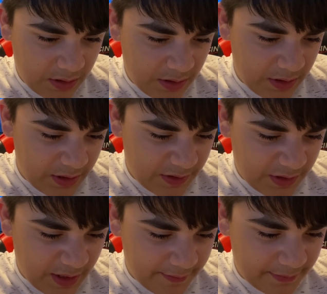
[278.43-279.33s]
is
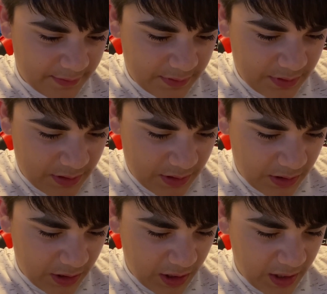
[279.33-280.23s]
you have,
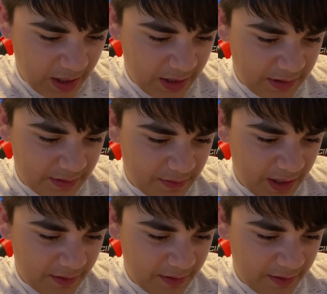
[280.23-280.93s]
I